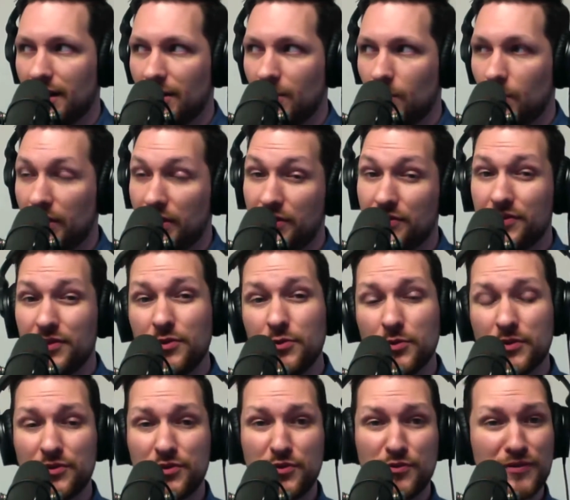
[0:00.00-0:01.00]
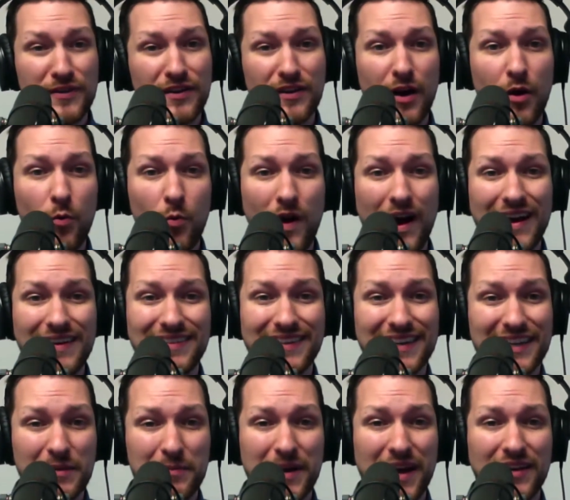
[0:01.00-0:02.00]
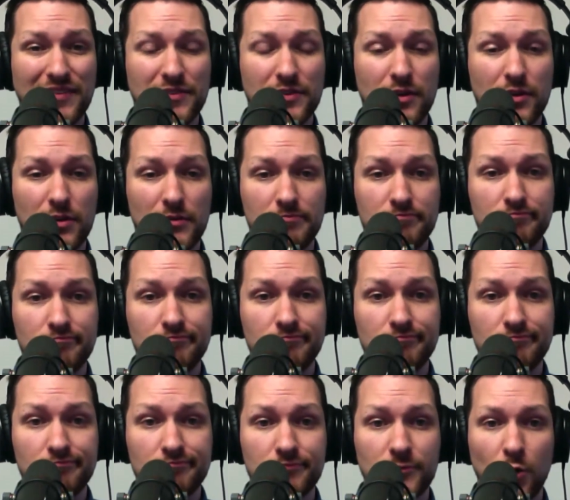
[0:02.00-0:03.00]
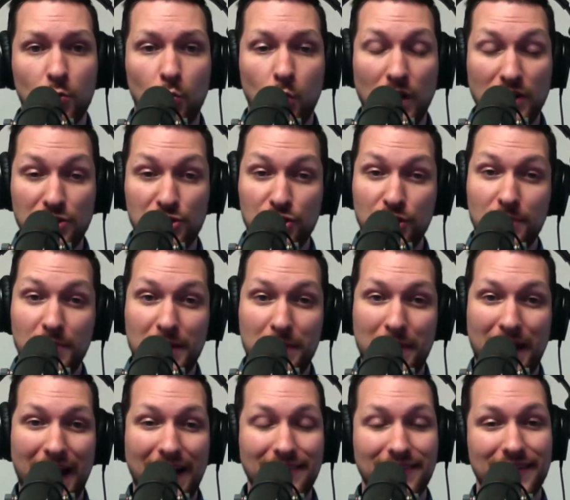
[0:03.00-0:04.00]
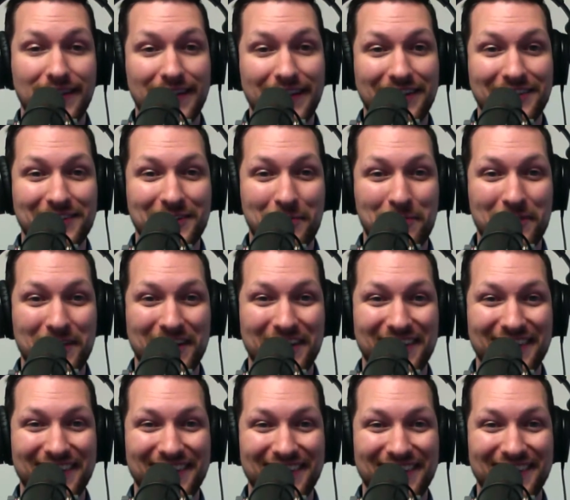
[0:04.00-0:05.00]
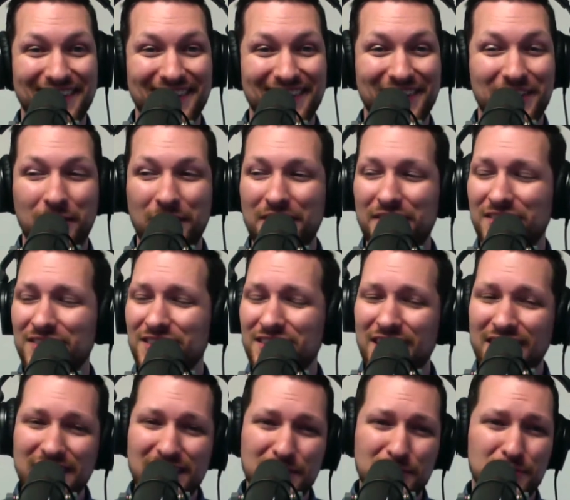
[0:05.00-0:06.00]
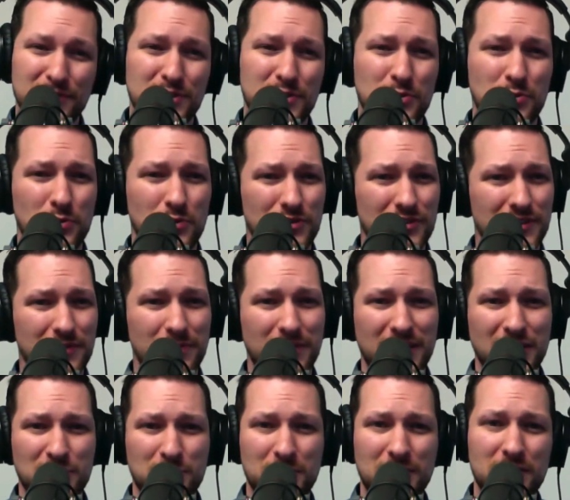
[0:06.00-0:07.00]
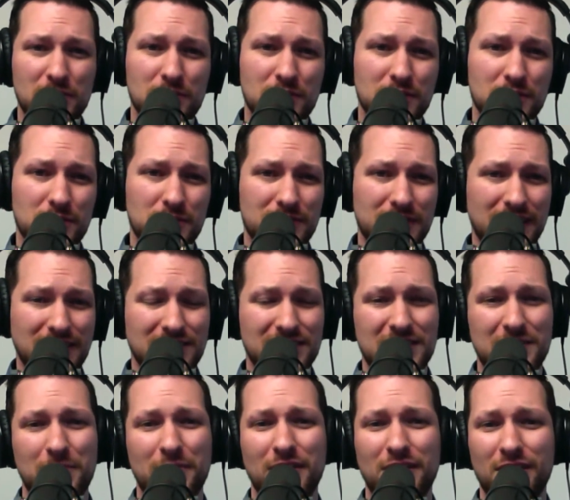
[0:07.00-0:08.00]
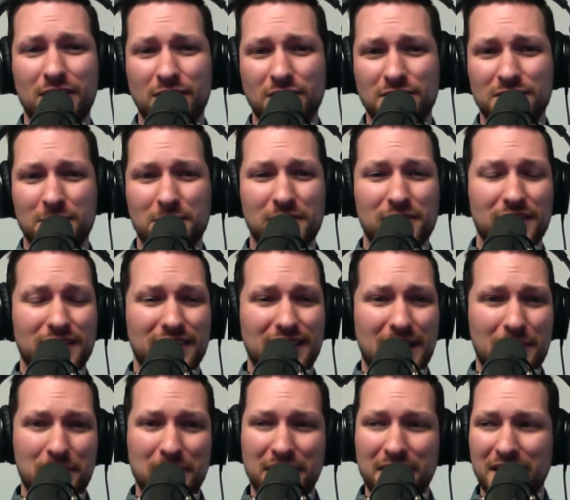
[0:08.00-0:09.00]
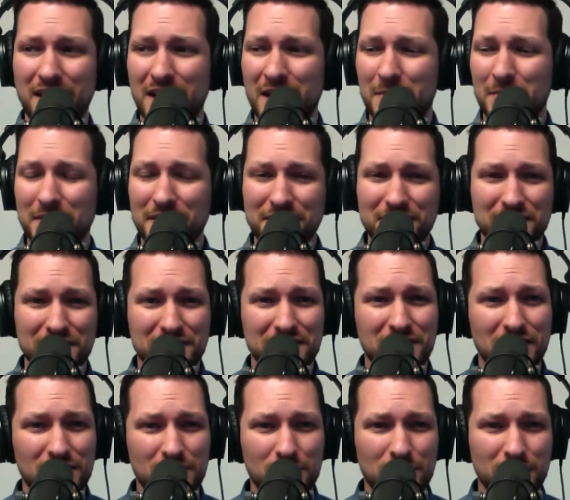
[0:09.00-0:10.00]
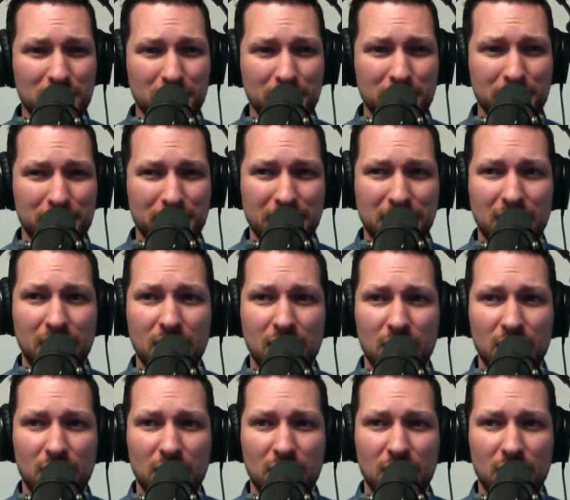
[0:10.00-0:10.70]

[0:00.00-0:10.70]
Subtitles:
what you do is you figure out why is it getting passed null? What should be passing it something? And there's a lot of different tools. In PHP, you could use Xdebug or something like that. But let's just talk really briefly.